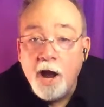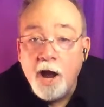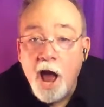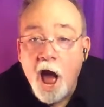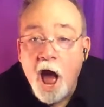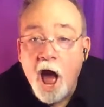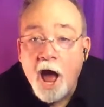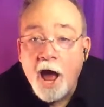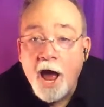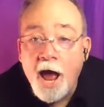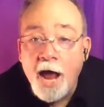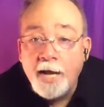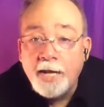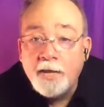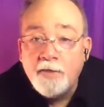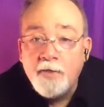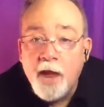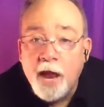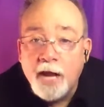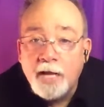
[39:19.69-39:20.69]
Hi,
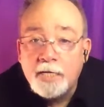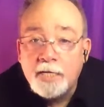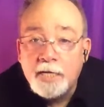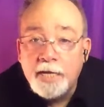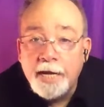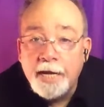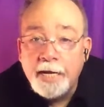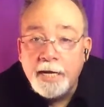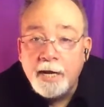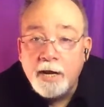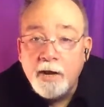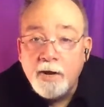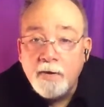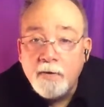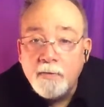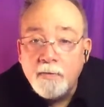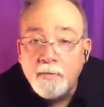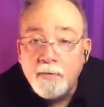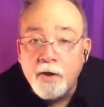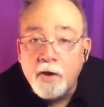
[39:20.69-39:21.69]
thanks, Linda,
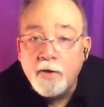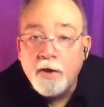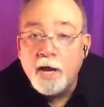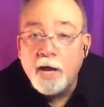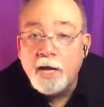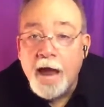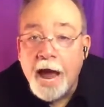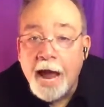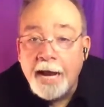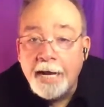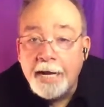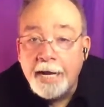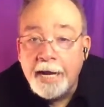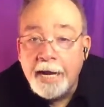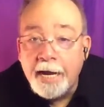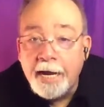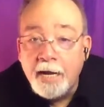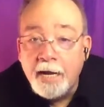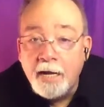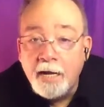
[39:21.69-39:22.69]
and
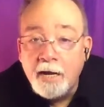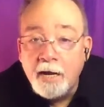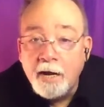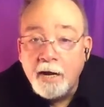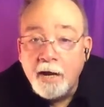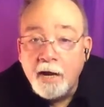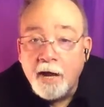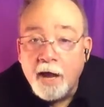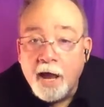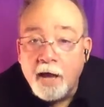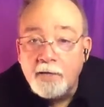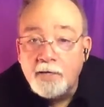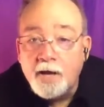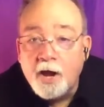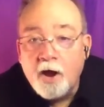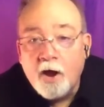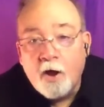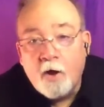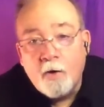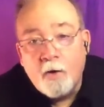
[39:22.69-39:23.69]
Eileen. That's
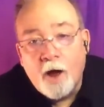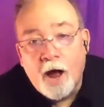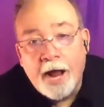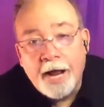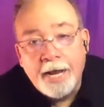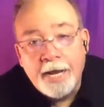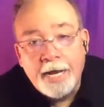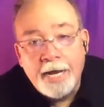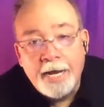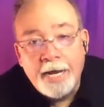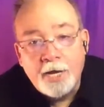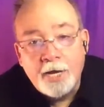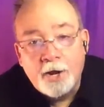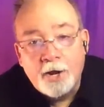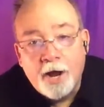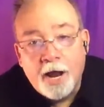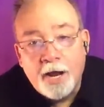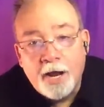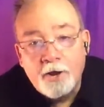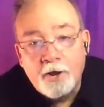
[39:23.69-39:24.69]
like, oh, Eileen, you're
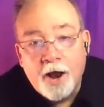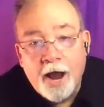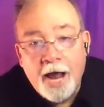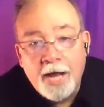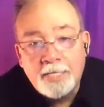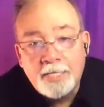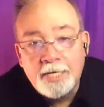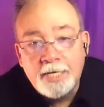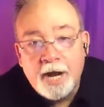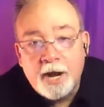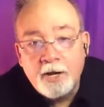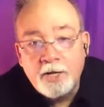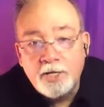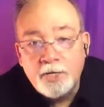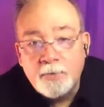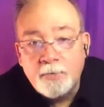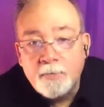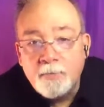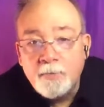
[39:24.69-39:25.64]
asking, aren't you?